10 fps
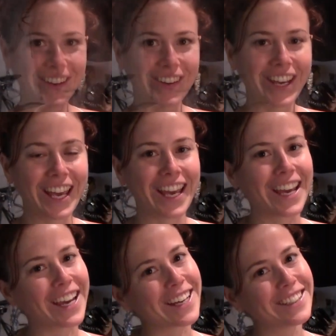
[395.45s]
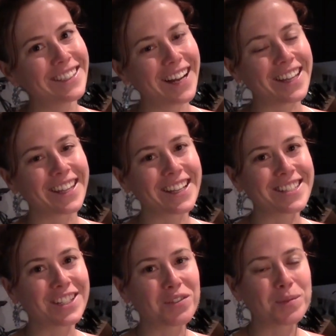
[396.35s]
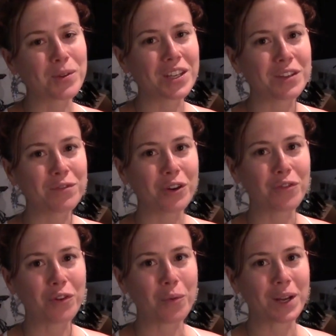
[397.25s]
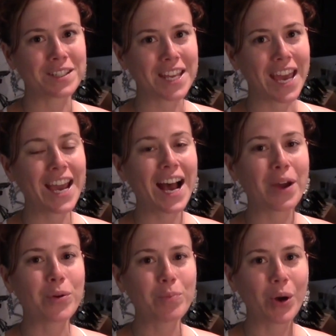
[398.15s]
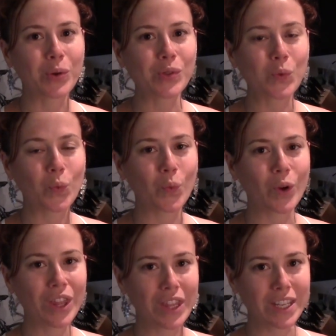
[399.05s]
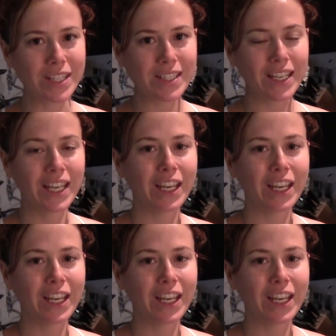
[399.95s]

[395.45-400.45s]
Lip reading: Okay, I think that's enough smoothie info for one day. I will post with this.